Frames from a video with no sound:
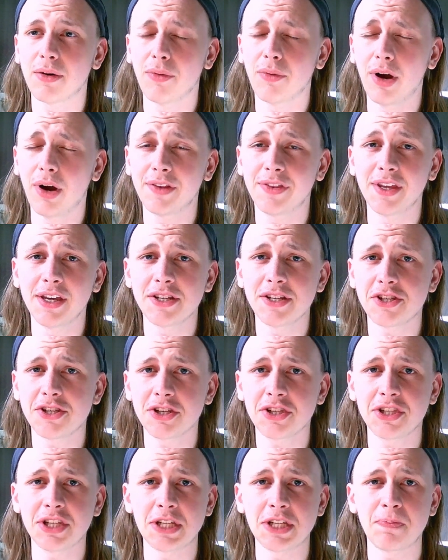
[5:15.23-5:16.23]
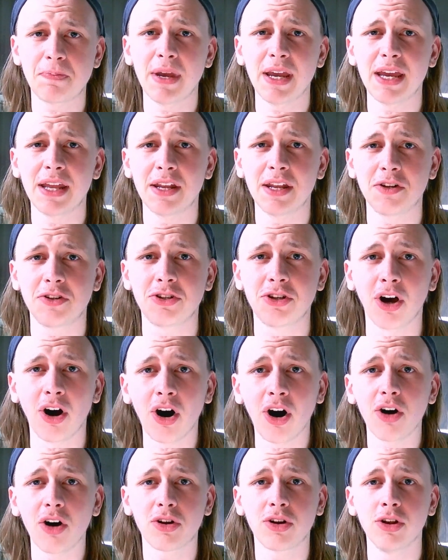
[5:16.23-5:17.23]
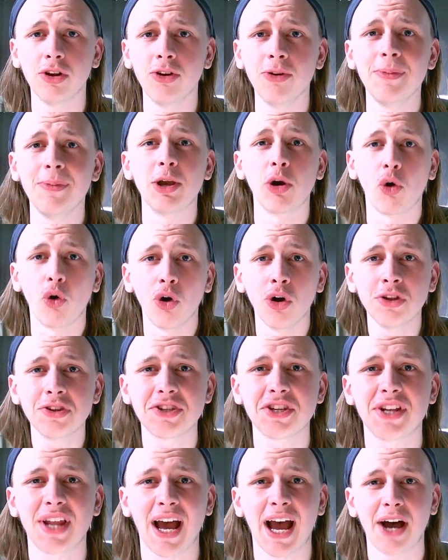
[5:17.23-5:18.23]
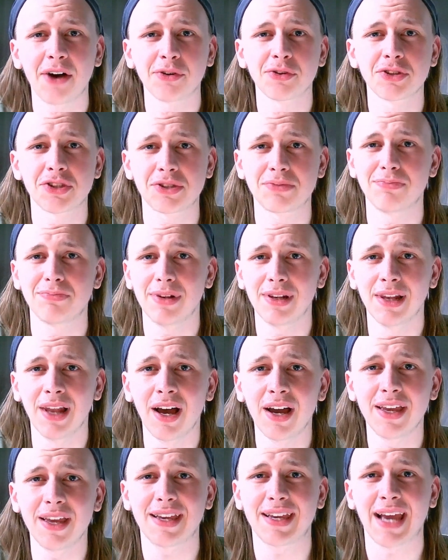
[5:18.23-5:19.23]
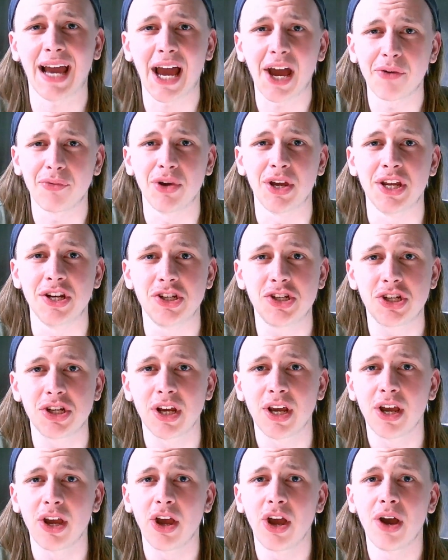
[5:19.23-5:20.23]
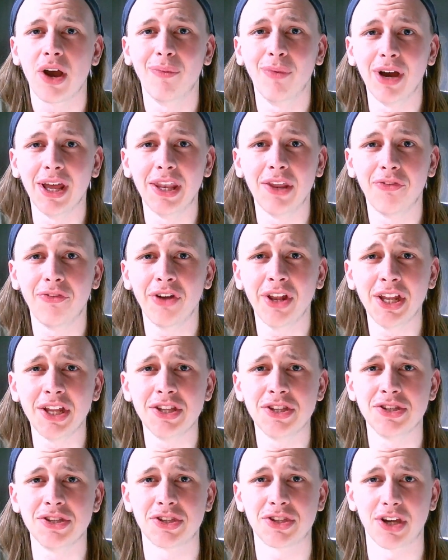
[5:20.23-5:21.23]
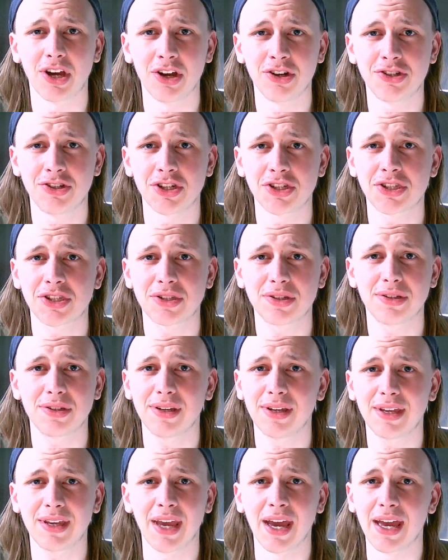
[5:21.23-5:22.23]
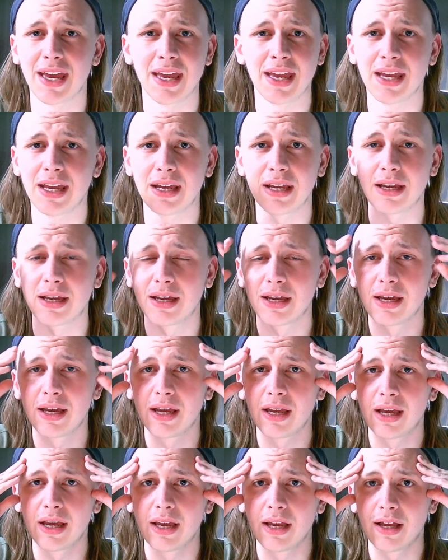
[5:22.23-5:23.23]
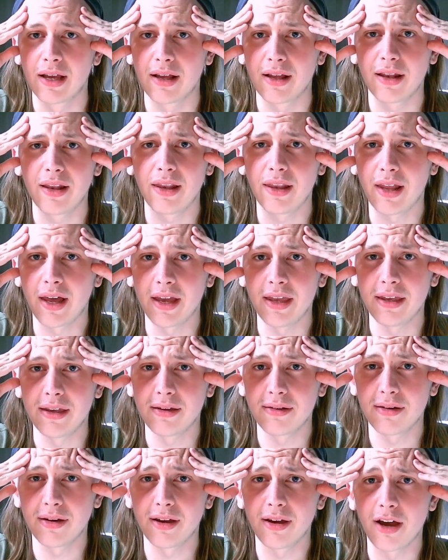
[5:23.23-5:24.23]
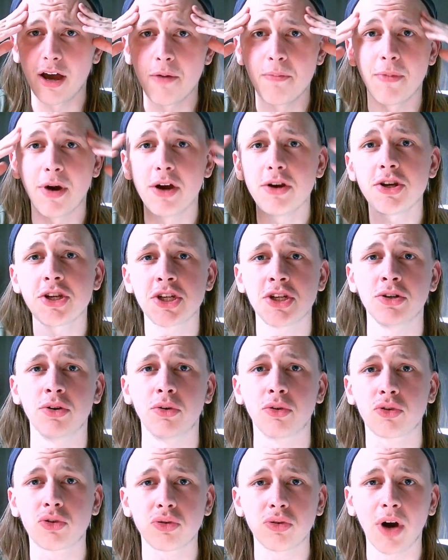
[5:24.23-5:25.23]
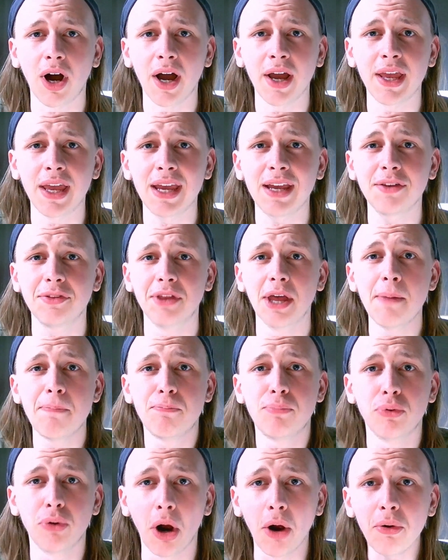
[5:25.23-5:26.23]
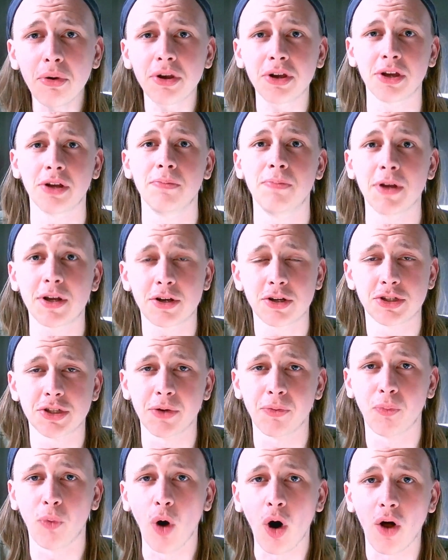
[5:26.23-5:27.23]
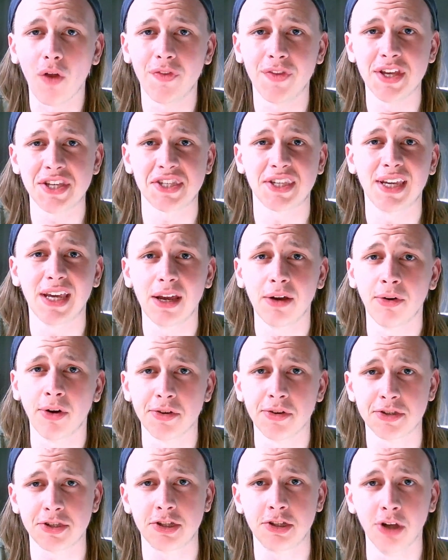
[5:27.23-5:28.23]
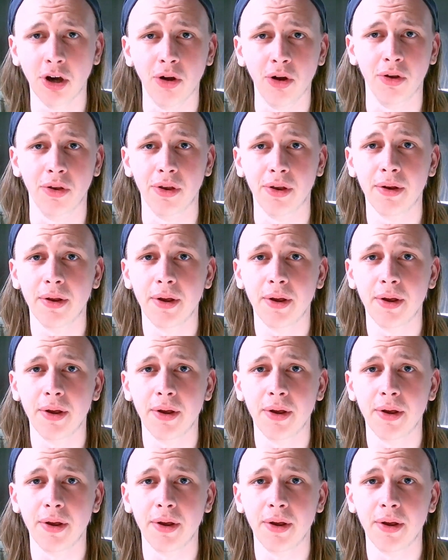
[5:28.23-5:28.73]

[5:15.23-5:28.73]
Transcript: there's just this bit in a dark, gloomy, haunted house-like carriage where the villains are just getting, like, emotional, crying. They're broken because of what this hero has done.